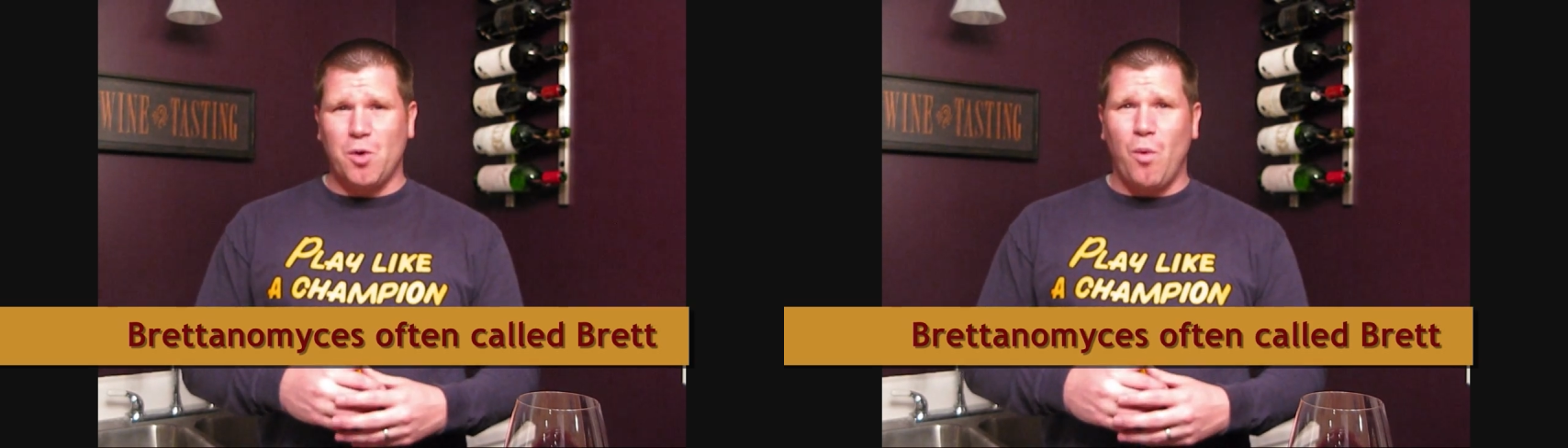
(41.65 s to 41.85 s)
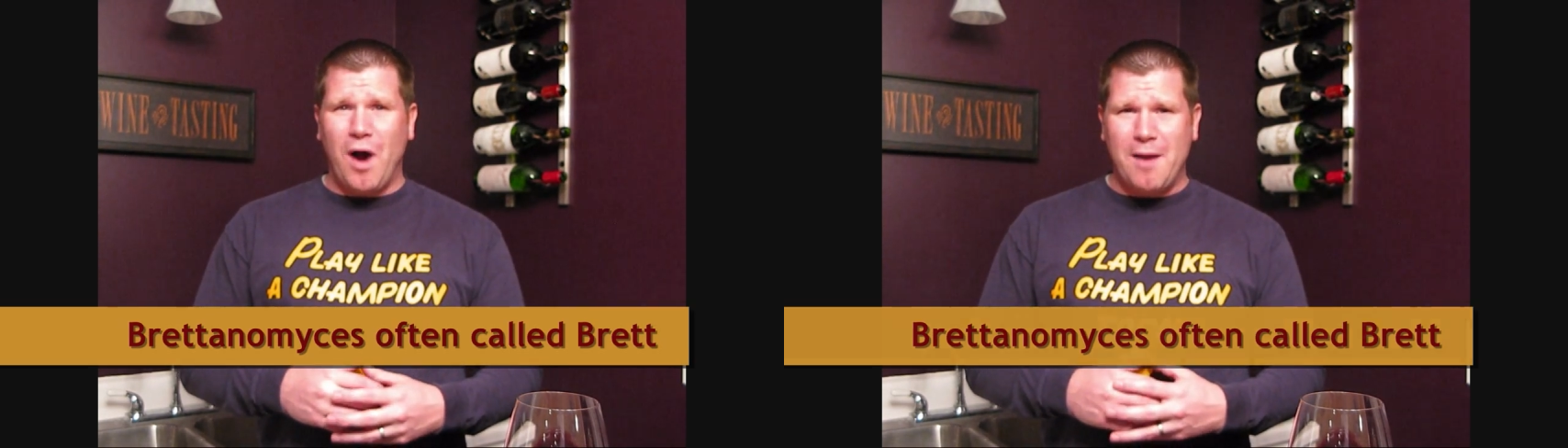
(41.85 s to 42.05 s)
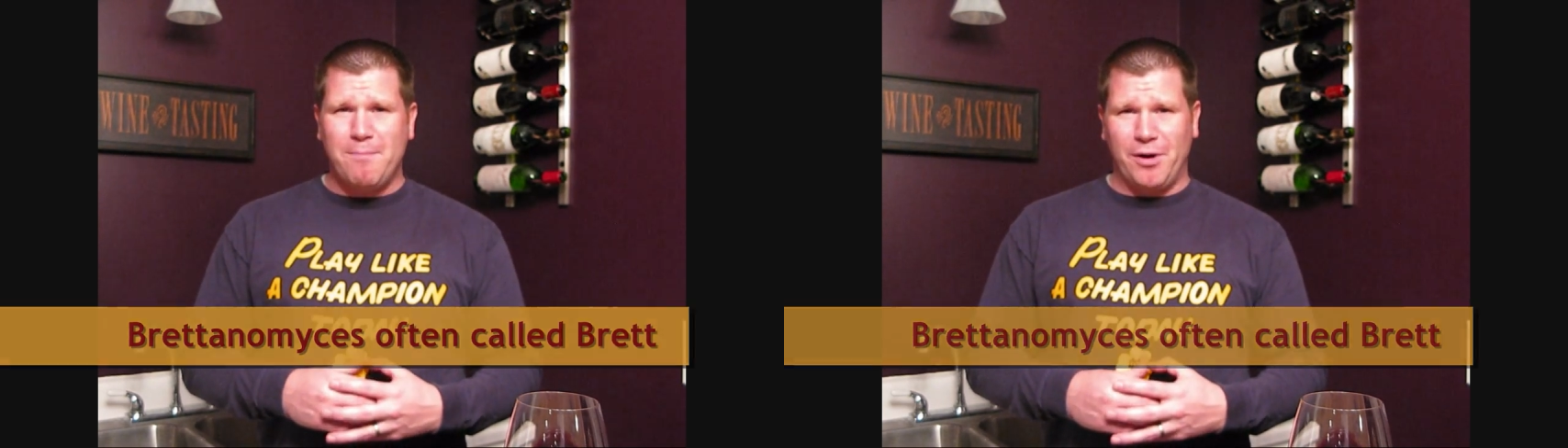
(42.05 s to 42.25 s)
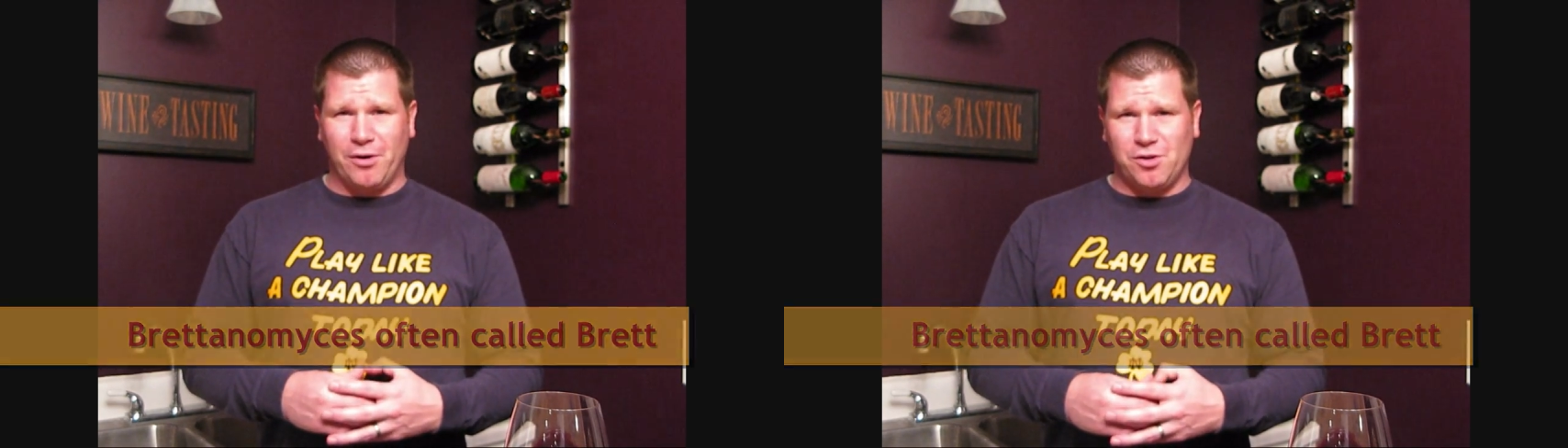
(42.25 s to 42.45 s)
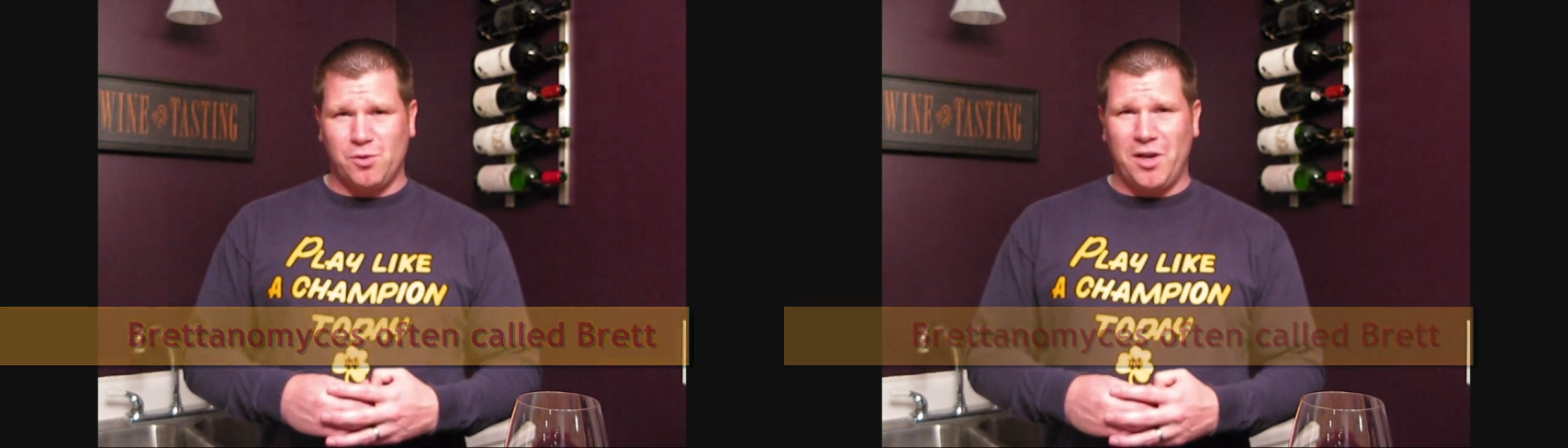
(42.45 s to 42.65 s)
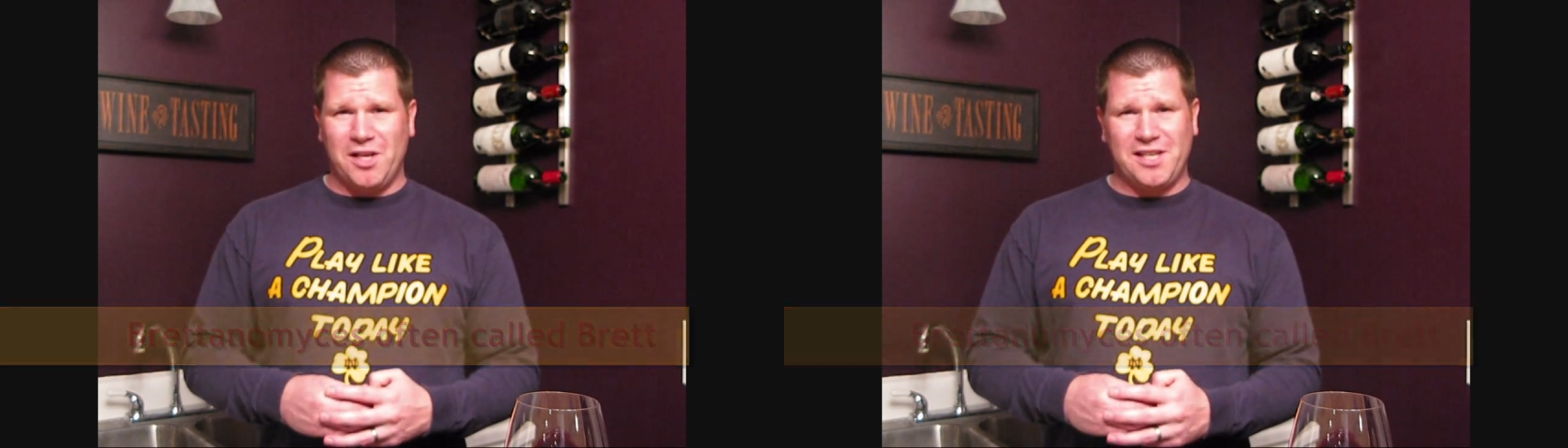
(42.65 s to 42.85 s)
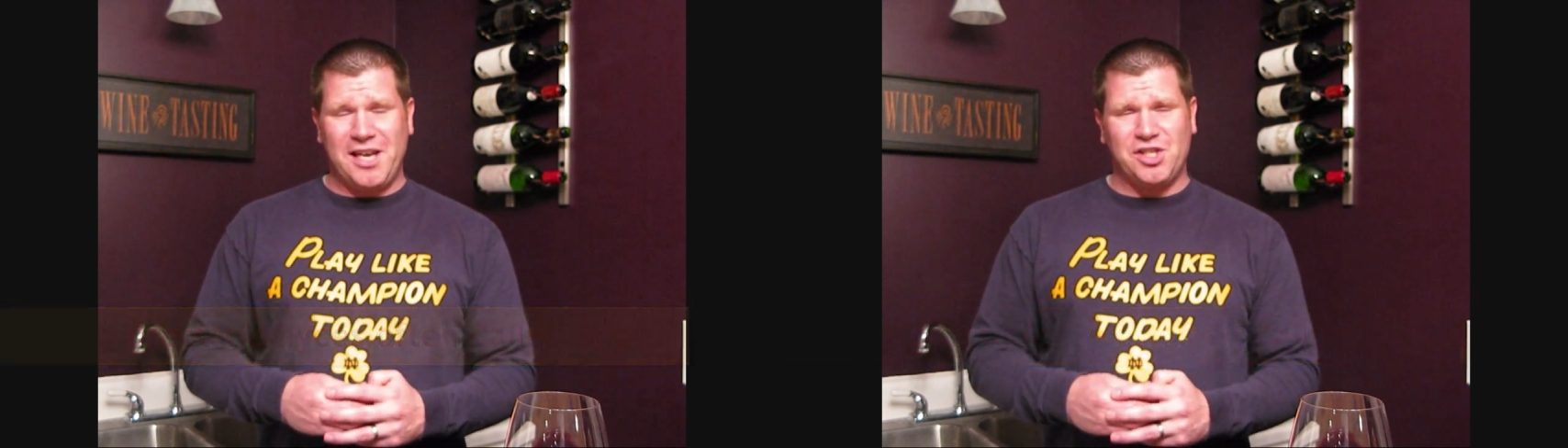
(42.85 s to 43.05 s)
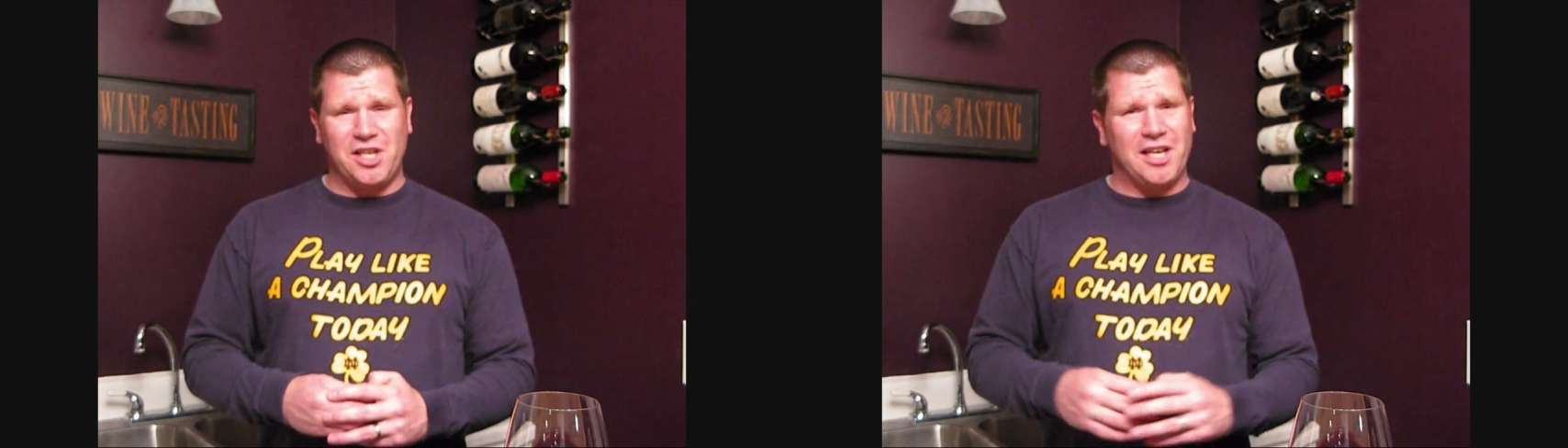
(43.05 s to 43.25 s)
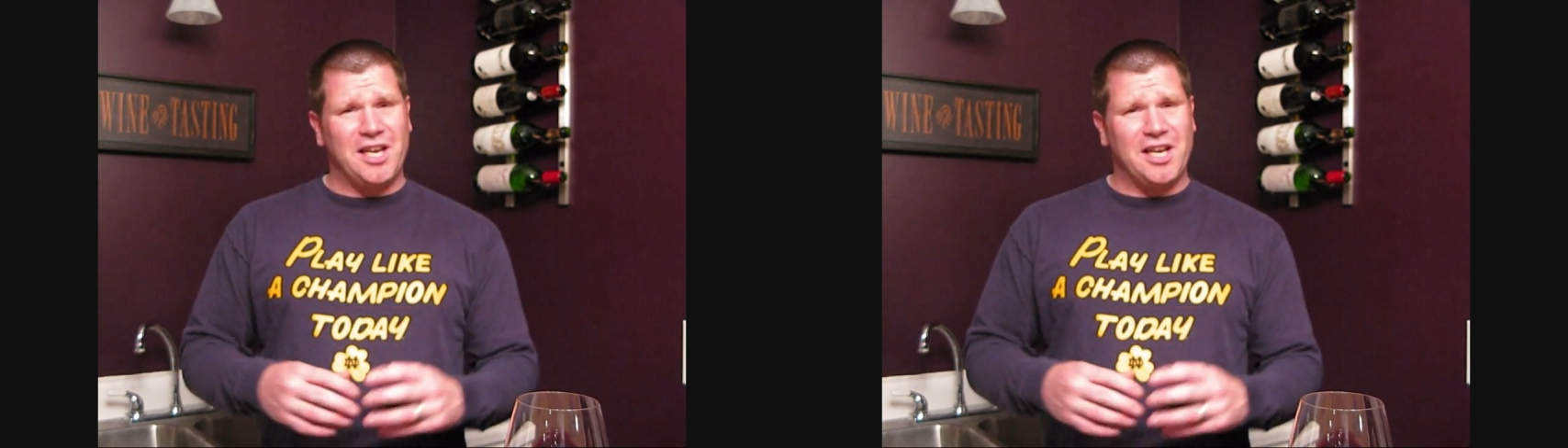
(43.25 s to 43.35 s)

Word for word: wine barrels when it's aging,